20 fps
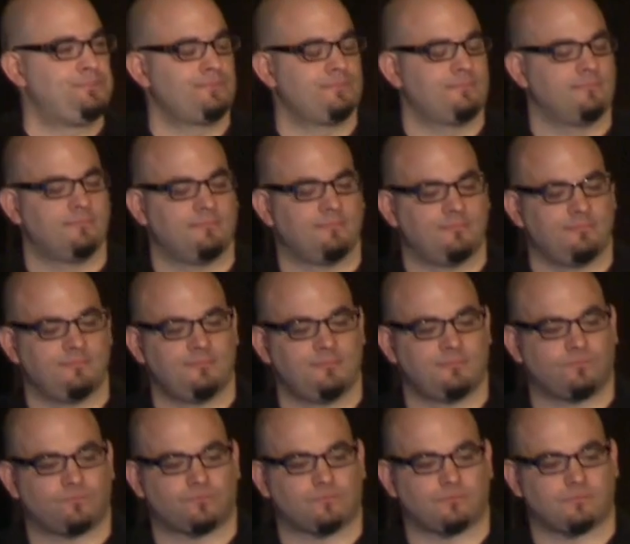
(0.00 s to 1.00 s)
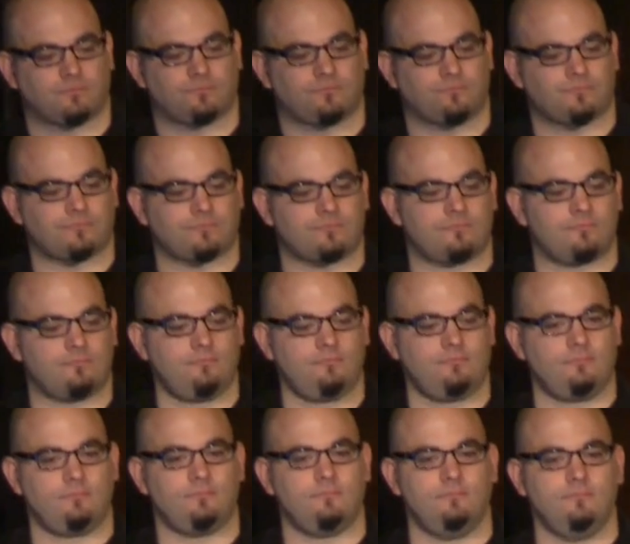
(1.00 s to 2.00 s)

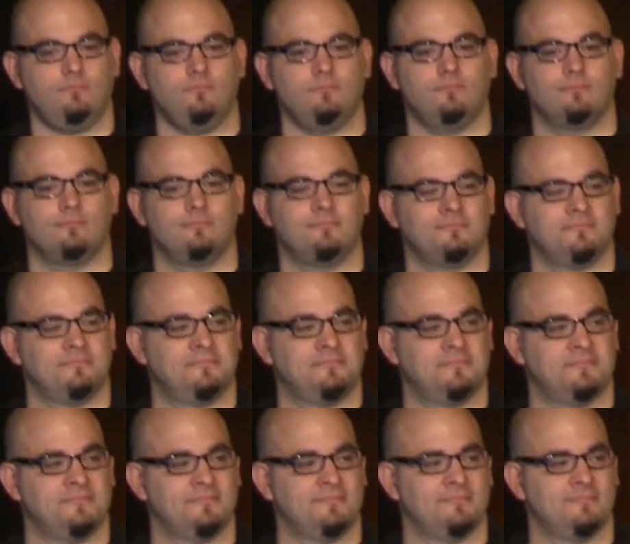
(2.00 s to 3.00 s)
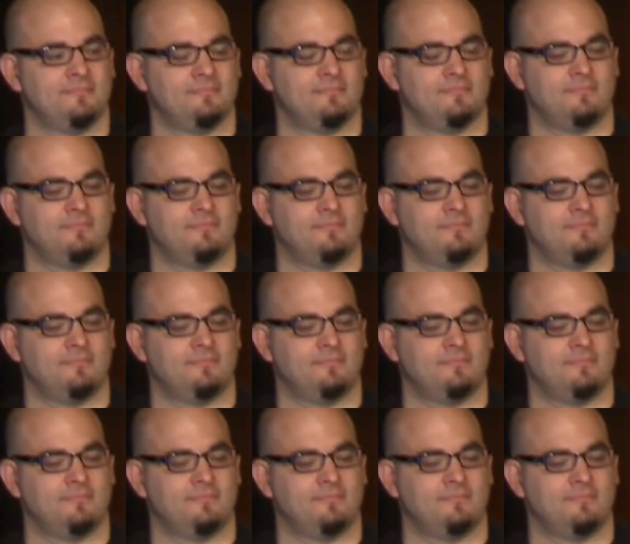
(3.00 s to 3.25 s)
No words are spoken by the person on screen.